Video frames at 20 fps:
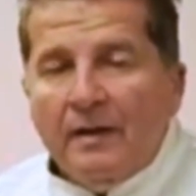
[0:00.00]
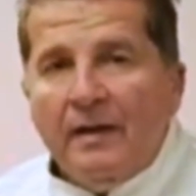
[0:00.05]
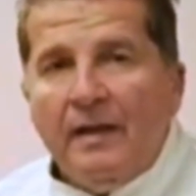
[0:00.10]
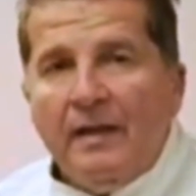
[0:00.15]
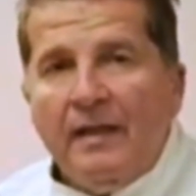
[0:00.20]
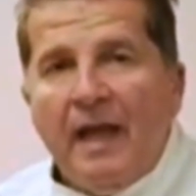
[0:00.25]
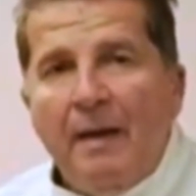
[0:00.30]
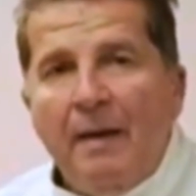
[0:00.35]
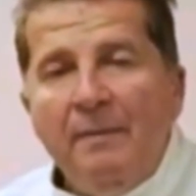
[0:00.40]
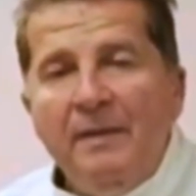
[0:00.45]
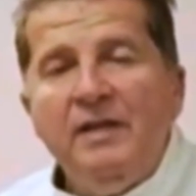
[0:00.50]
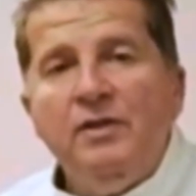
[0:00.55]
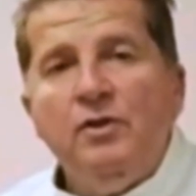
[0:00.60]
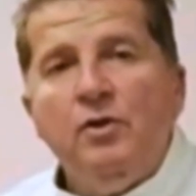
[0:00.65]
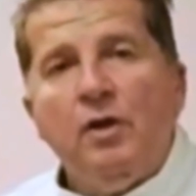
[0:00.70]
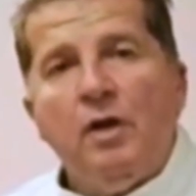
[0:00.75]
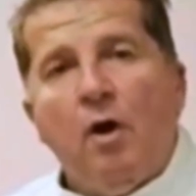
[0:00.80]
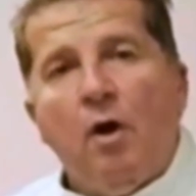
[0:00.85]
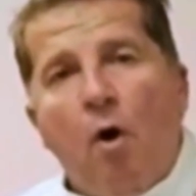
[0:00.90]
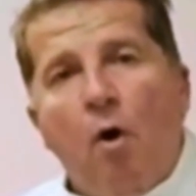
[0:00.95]
That means
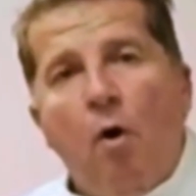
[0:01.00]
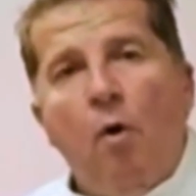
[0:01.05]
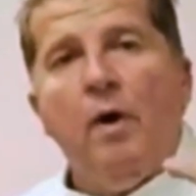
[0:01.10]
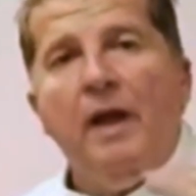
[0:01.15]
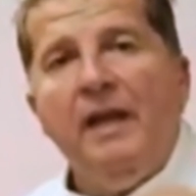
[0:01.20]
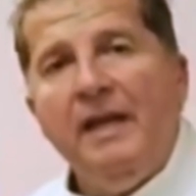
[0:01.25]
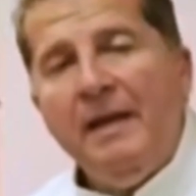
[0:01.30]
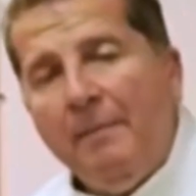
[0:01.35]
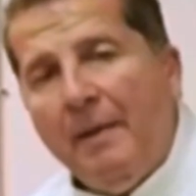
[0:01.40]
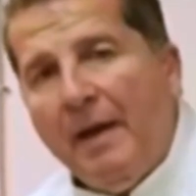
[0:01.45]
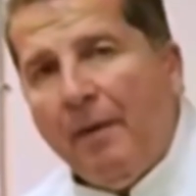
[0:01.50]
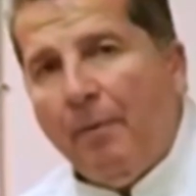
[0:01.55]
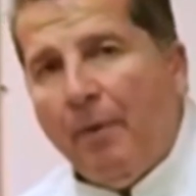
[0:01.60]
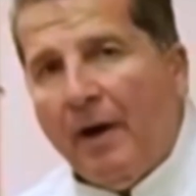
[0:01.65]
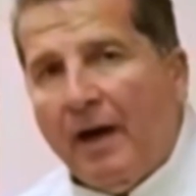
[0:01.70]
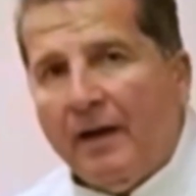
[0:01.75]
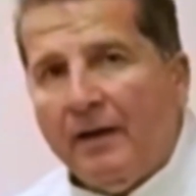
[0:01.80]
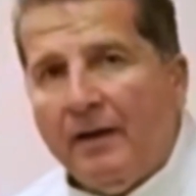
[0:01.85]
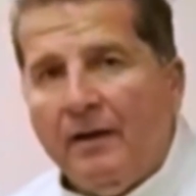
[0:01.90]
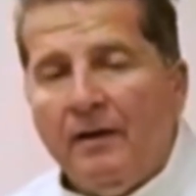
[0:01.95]
you can already make
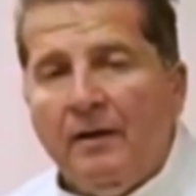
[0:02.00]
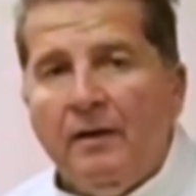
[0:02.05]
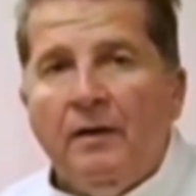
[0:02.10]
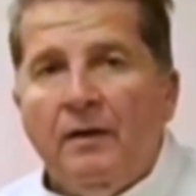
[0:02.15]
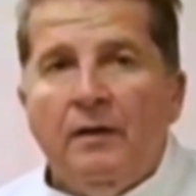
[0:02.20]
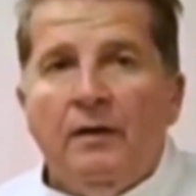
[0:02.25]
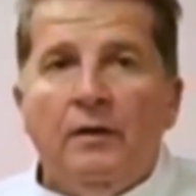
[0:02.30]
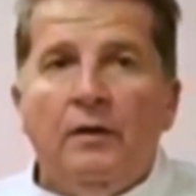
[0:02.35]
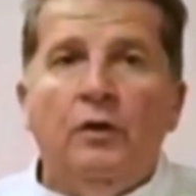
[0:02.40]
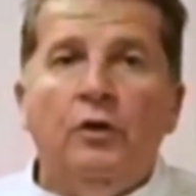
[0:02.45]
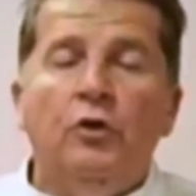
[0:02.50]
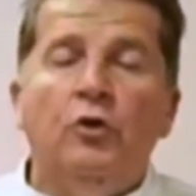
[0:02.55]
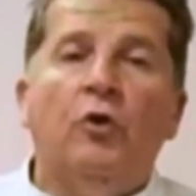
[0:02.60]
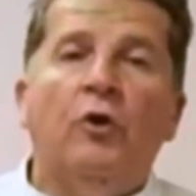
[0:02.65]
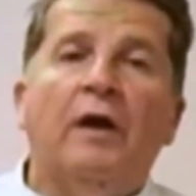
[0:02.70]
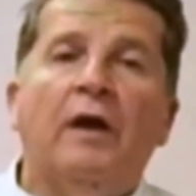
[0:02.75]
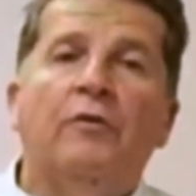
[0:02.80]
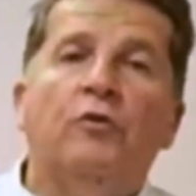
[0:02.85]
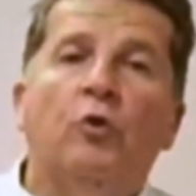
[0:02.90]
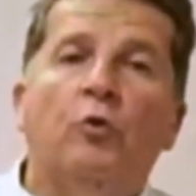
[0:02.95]
bread. You
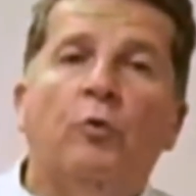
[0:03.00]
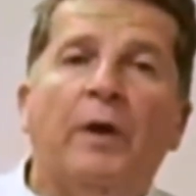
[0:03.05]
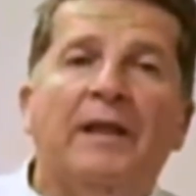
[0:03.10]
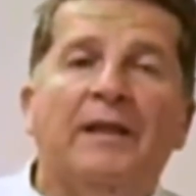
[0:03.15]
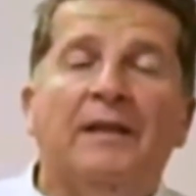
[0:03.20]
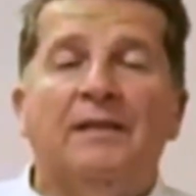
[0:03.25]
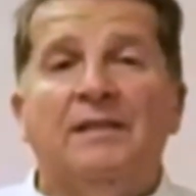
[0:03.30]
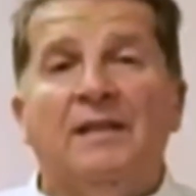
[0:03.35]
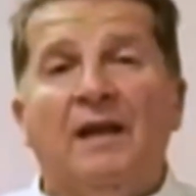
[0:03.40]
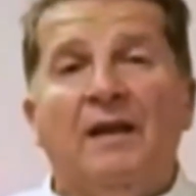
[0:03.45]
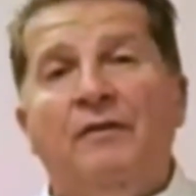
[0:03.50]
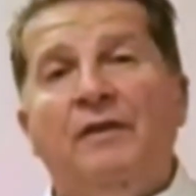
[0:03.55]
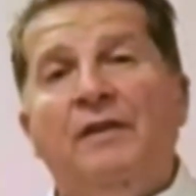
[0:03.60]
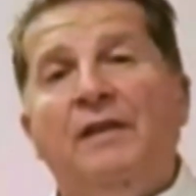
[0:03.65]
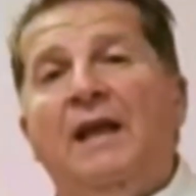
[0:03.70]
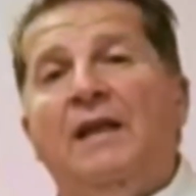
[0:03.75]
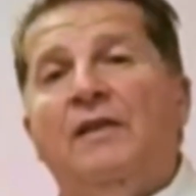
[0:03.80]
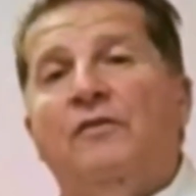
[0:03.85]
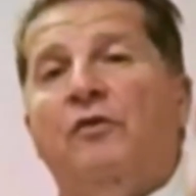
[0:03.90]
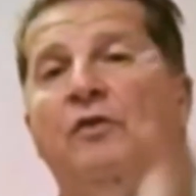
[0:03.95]
don't have to wait the 7
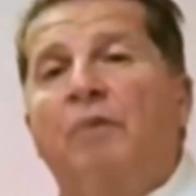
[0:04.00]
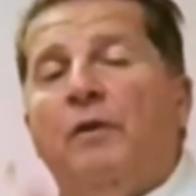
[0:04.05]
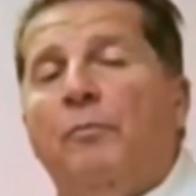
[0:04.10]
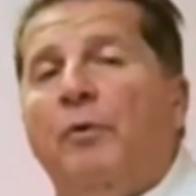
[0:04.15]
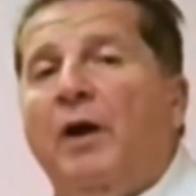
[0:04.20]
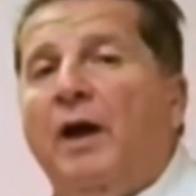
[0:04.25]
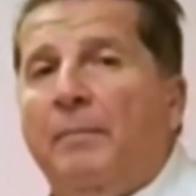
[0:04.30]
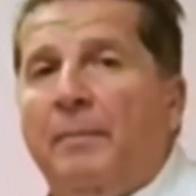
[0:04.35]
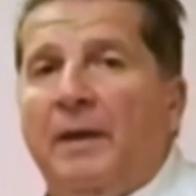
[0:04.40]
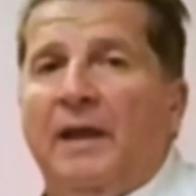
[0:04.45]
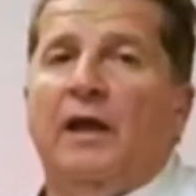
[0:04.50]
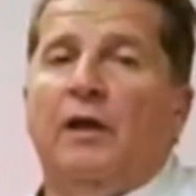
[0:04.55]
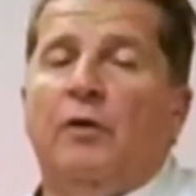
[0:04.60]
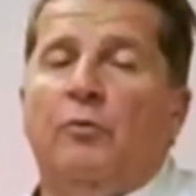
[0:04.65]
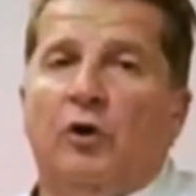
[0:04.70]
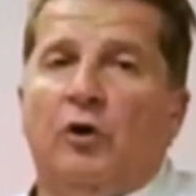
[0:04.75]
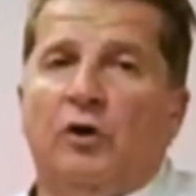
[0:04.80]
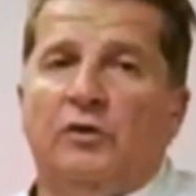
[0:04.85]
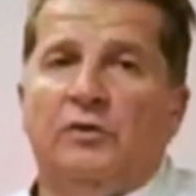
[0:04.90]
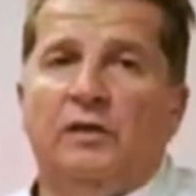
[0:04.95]
days for the bread making
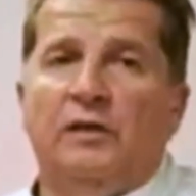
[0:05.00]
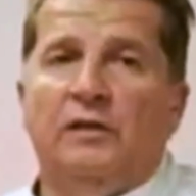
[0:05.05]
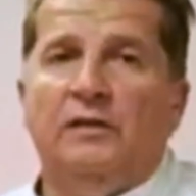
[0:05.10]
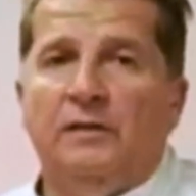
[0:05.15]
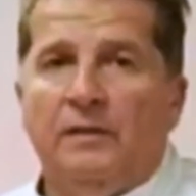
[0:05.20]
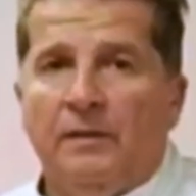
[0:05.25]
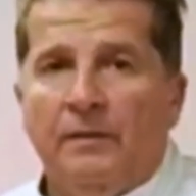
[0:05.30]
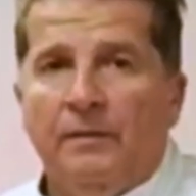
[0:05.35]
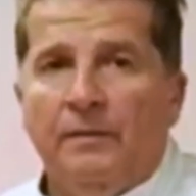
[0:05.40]
process.